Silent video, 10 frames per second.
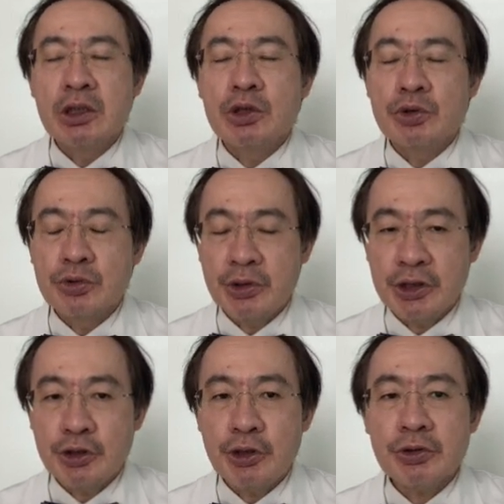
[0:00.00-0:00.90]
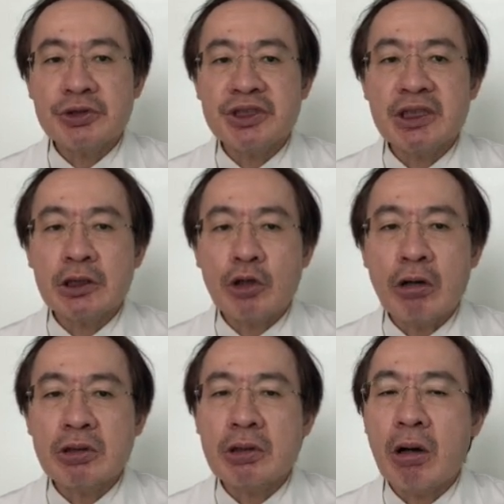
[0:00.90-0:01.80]
reduced
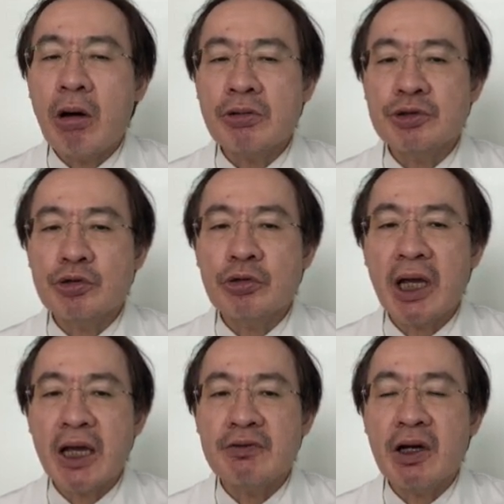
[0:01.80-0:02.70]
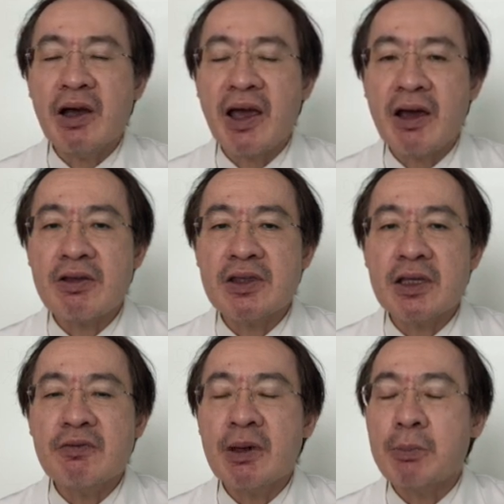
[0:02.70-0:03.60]
total cost to have a healthy
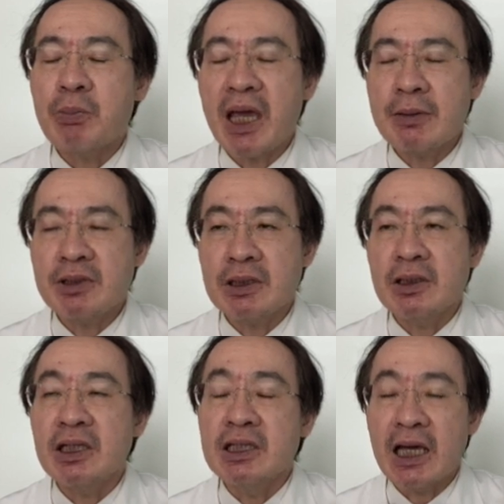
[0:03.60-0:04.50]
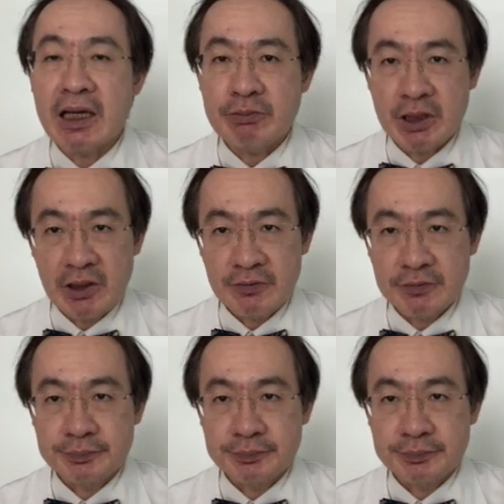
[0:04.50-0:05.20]
baby in IVF.